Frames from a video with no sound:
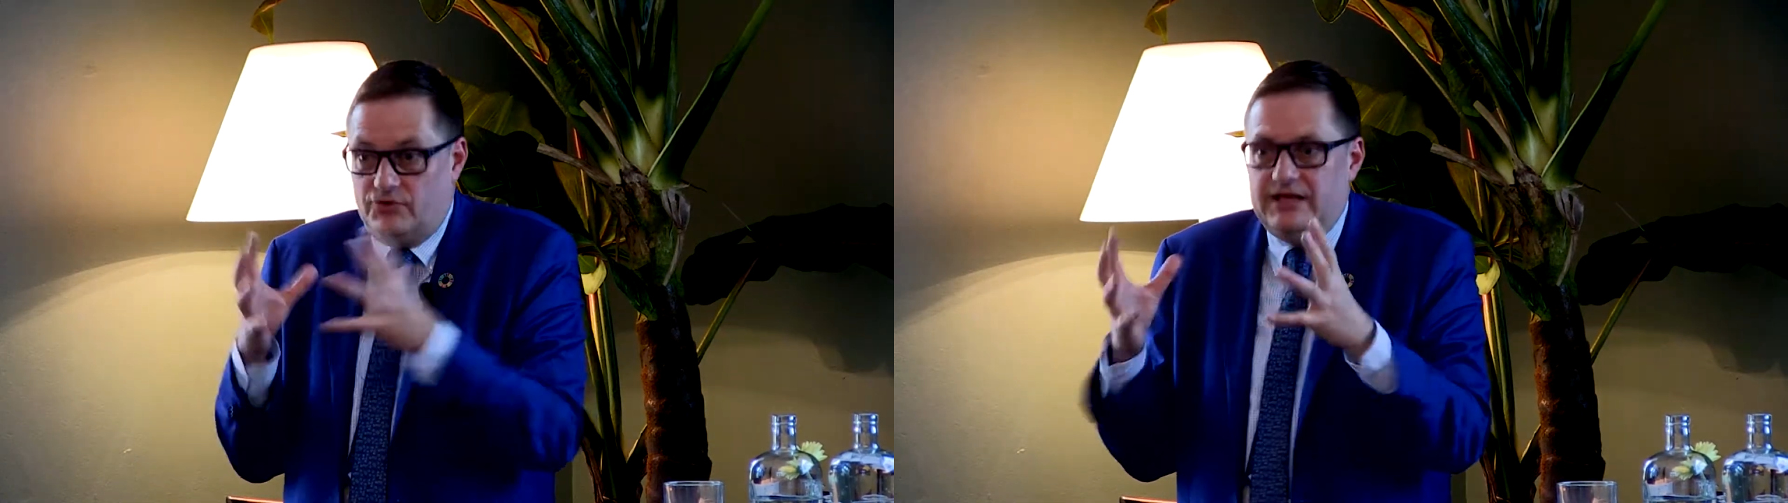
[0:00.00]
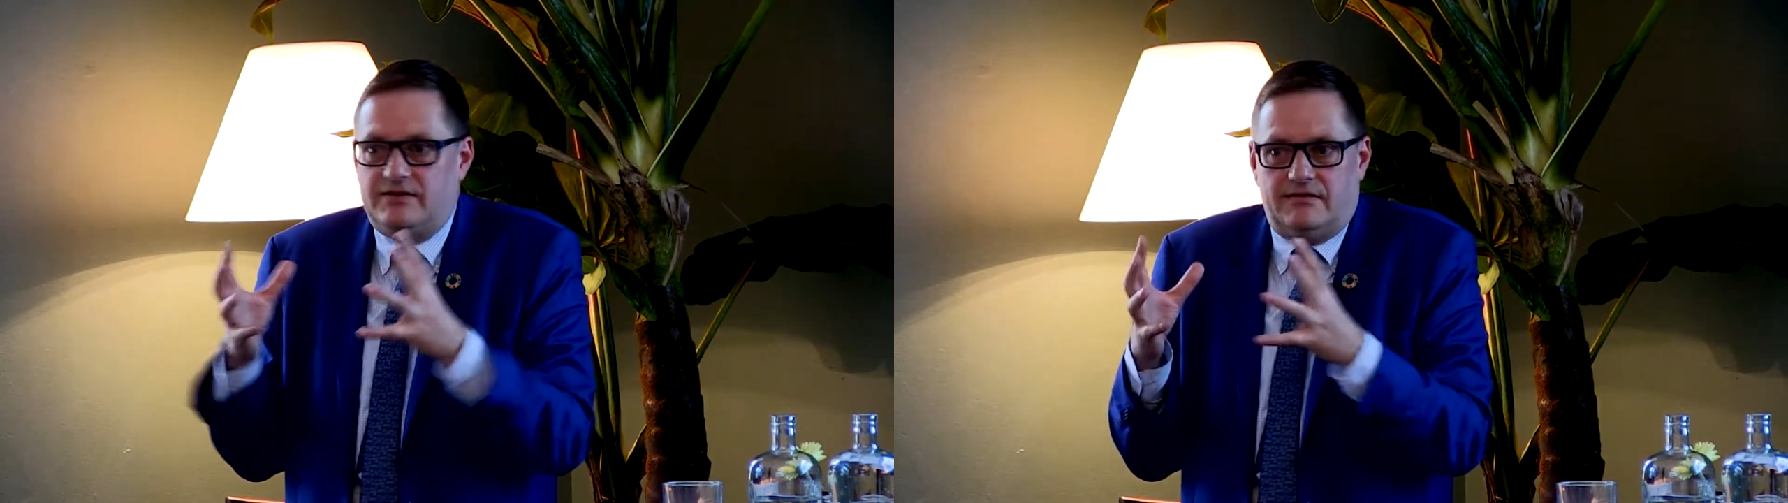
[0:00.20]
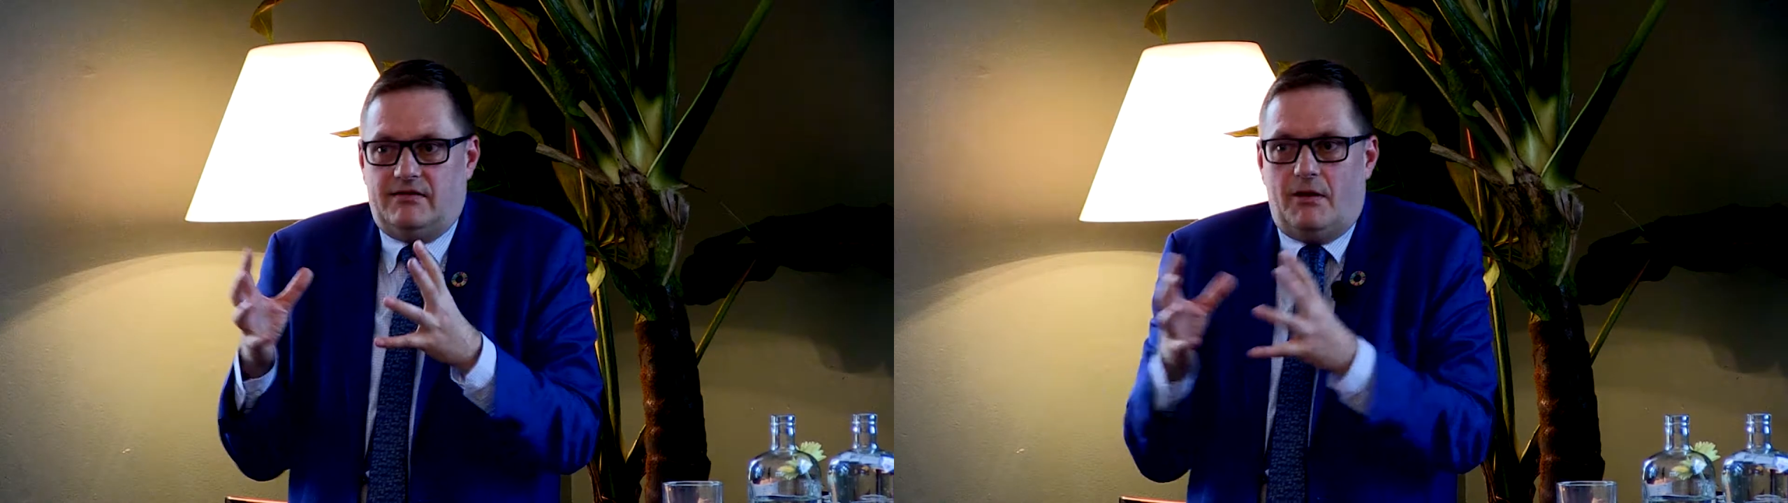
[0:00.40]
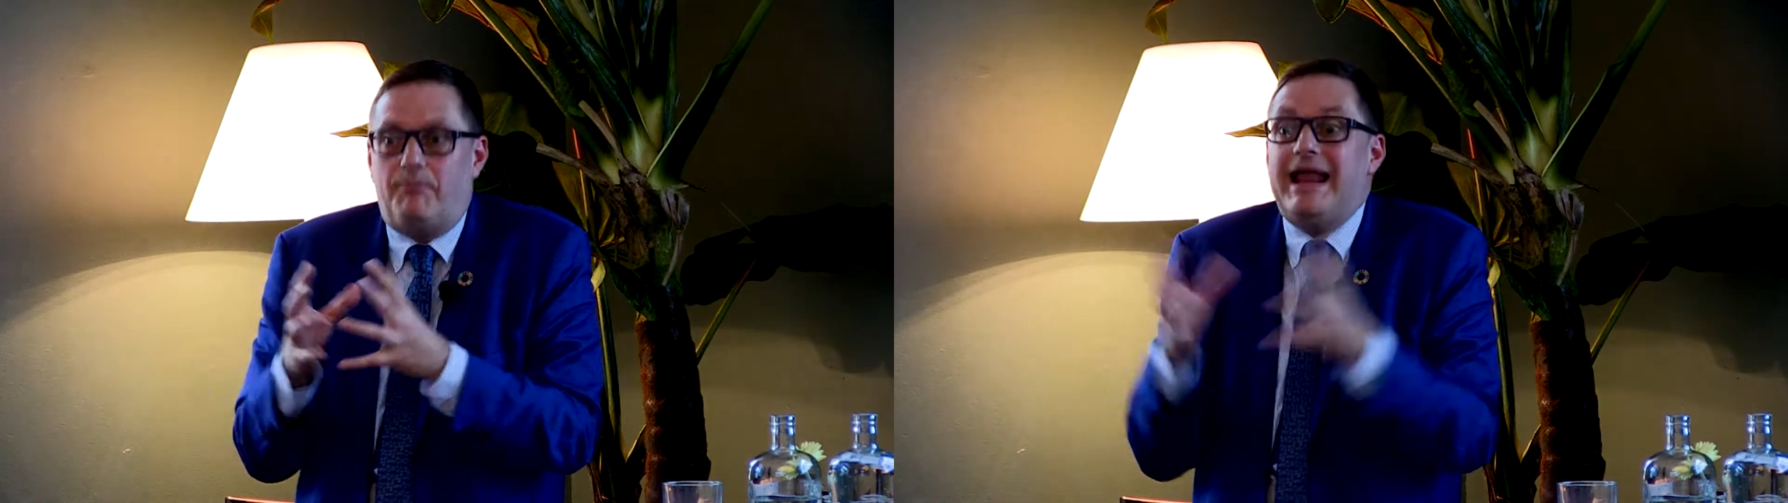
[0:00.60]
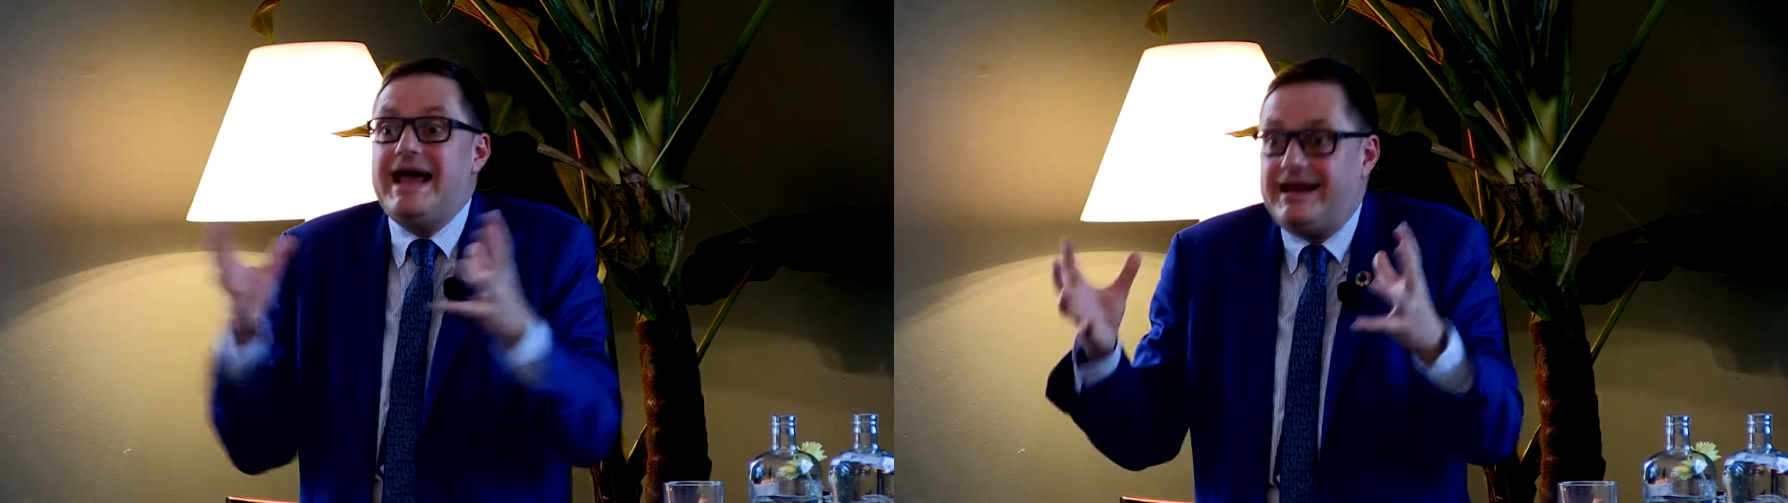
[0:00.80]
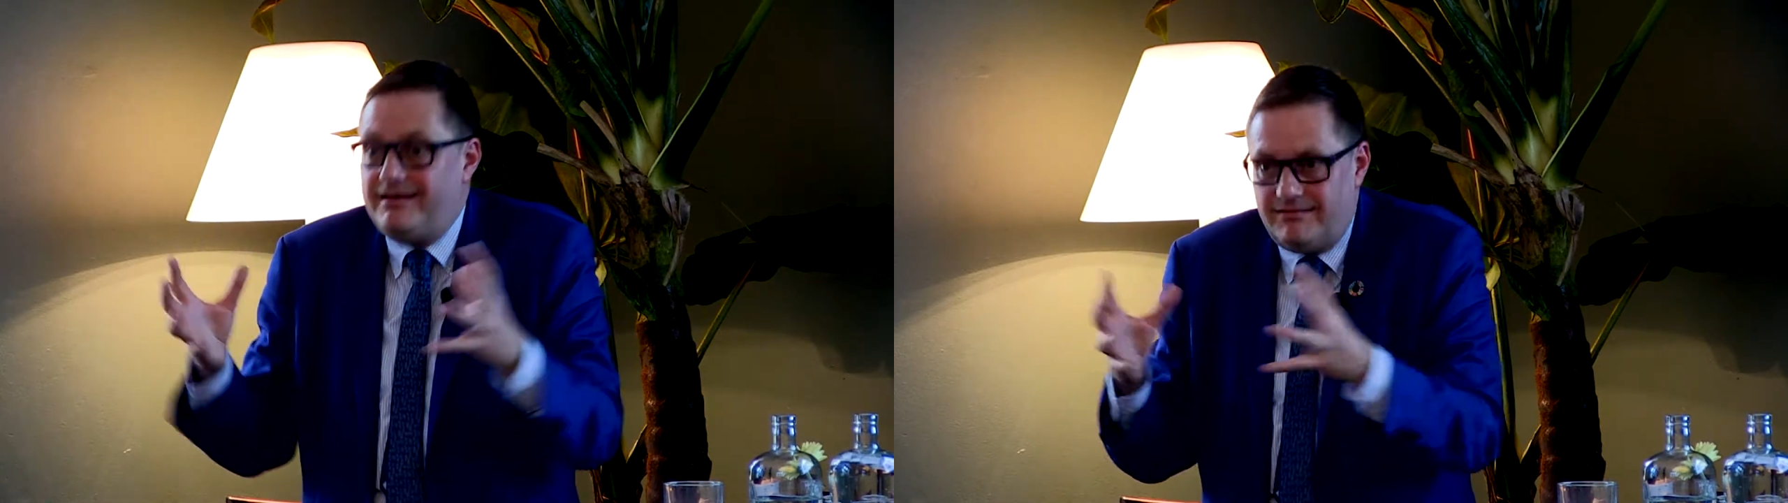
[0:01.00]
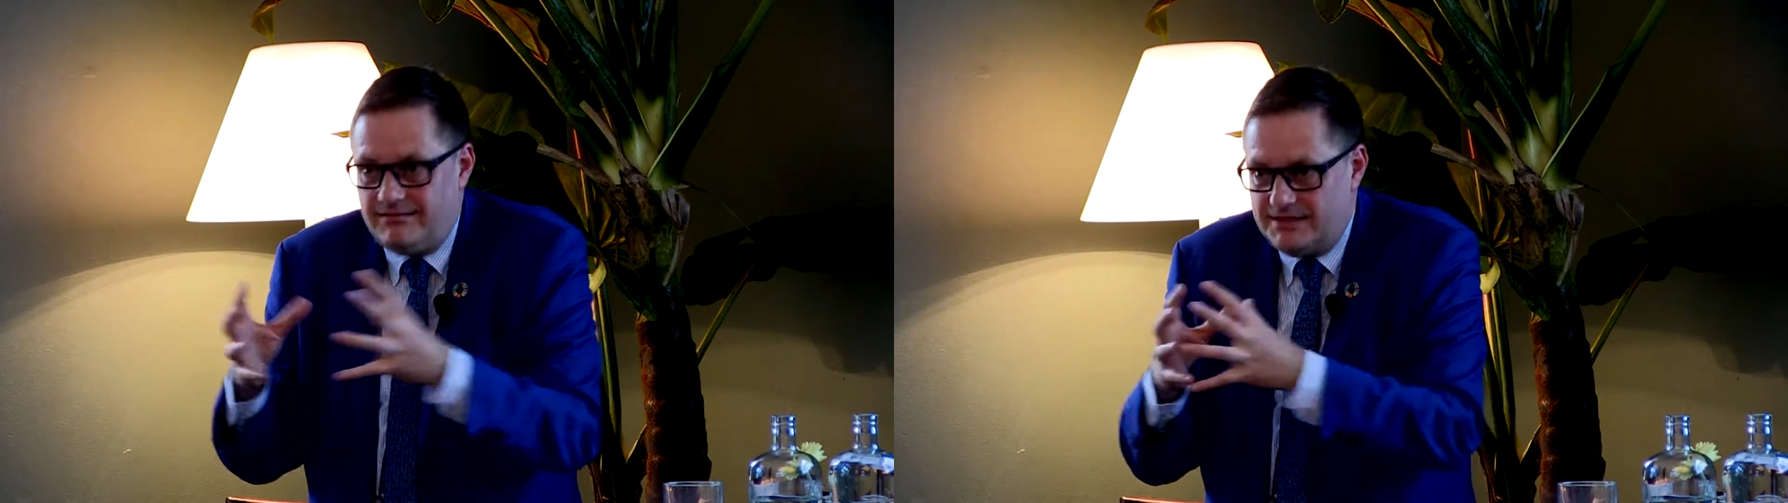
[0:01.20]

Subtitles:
need a plan,